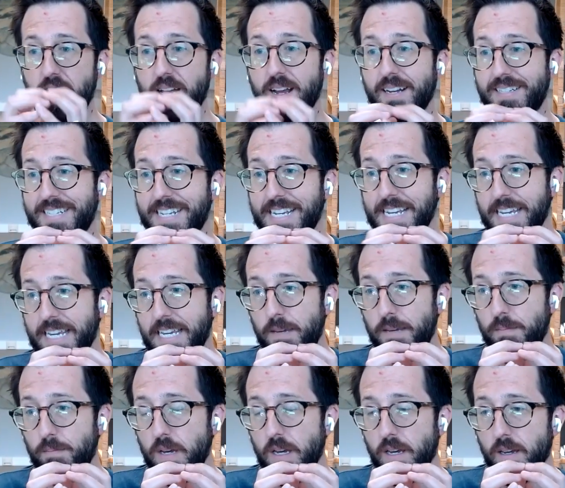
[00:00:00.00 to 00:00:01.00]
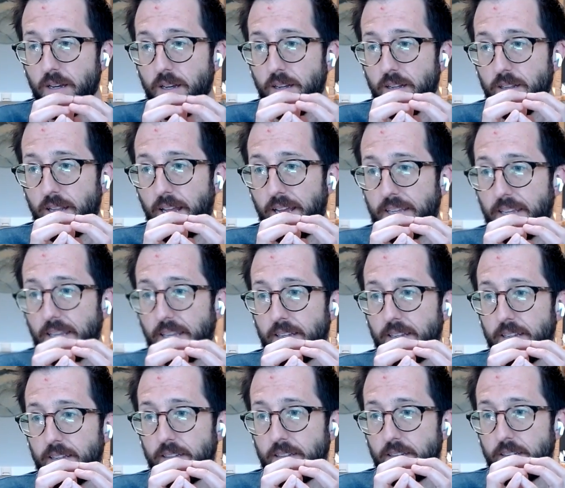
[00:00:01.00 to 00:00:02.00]
within a team.
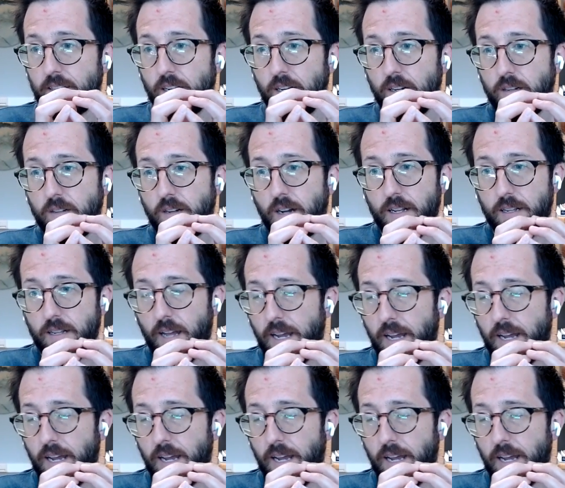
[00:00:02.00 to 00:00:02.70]
Like you